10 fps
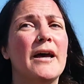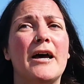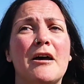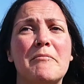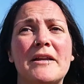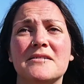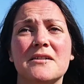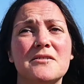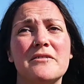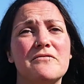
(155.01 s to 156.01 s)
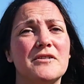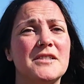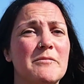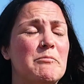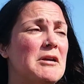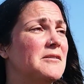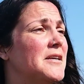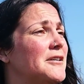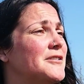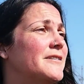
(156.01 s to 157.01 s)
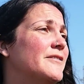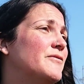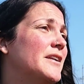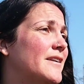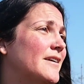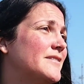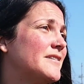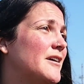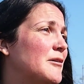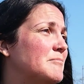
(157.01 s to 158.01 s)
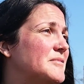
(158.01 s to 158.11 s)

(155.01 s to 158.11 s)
And it's also the first time a mayor's actually invited us to come.